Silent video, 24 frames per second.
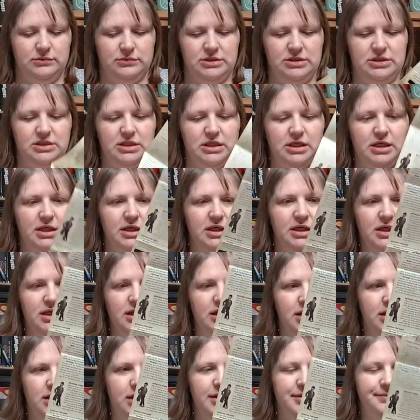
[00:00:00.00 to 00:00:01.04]
Ta-da!
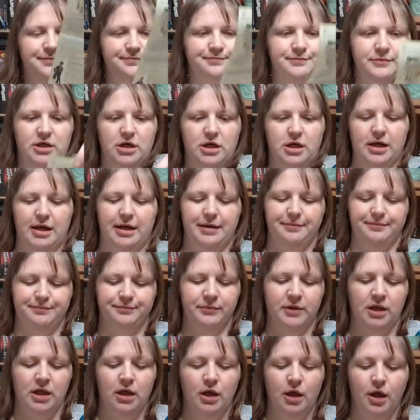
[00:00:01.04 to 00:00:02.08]
All right.
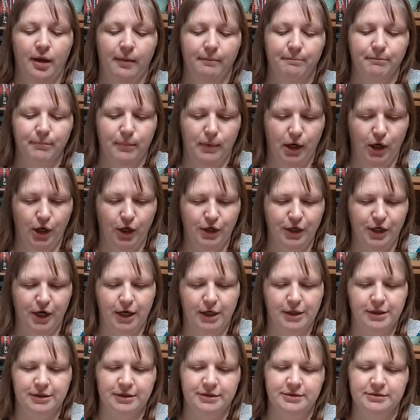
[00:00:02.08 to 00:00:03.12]

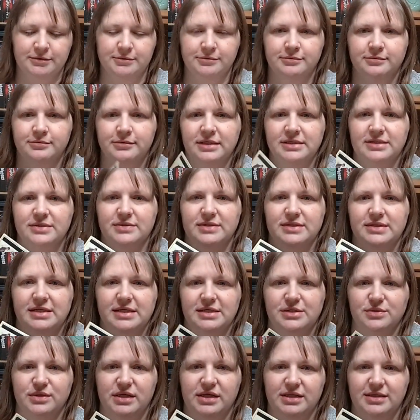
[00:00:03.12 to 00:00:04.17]
Murder! That's what it
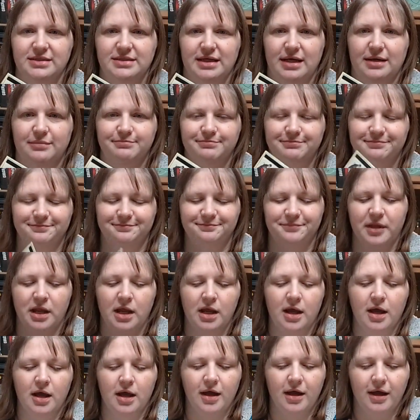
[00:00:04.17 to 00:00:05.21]
says right at the top.
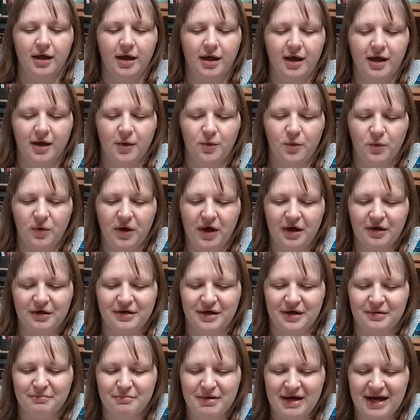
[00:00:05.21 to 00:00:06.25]

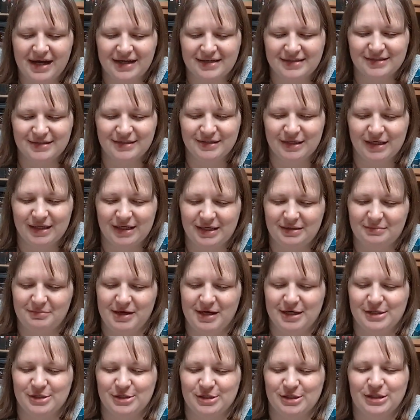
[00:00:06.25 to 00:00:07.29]
Welcome back to Lucky
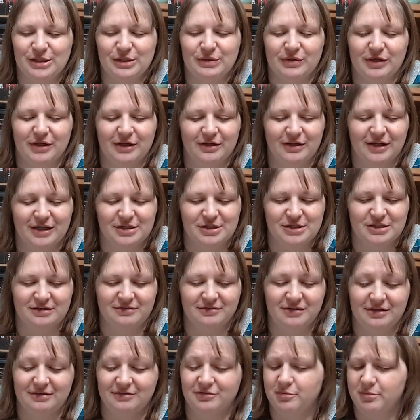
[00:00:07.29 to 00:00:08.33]
Mansion. You and a collection
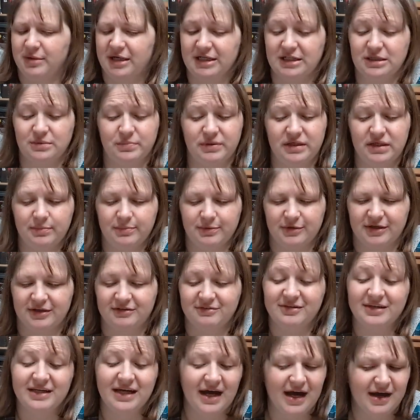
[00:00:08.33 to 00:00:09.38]
of evil-minded people
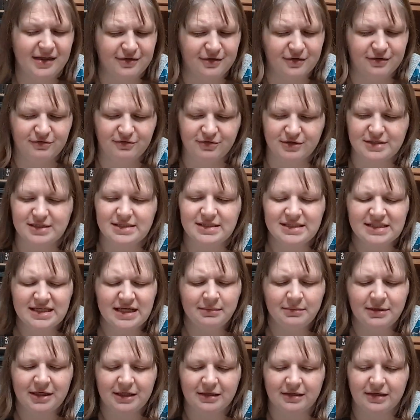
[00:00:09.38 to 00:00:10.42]
have gathered for a
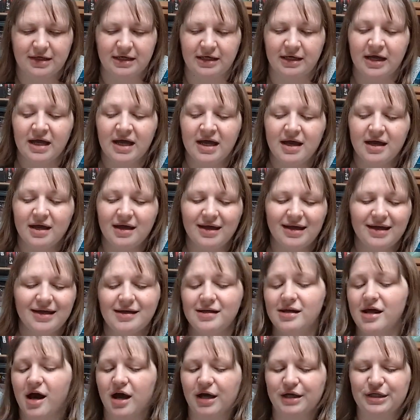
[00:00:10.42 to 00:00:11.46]
seemingly
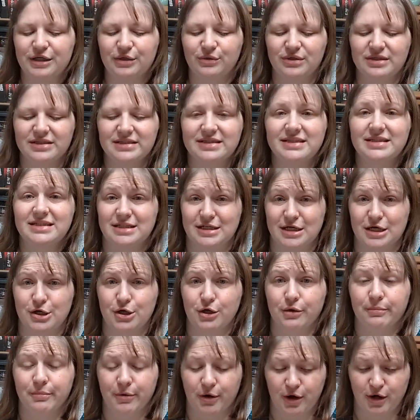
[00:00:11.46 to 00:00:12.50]
innocuous
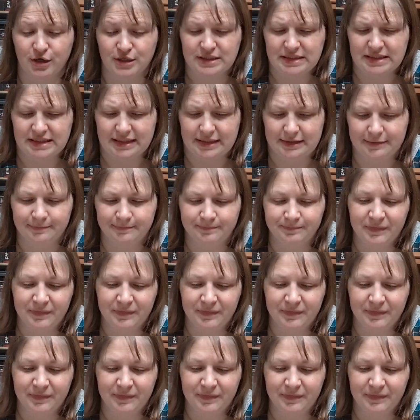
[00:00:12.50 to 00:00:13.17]
dinner party.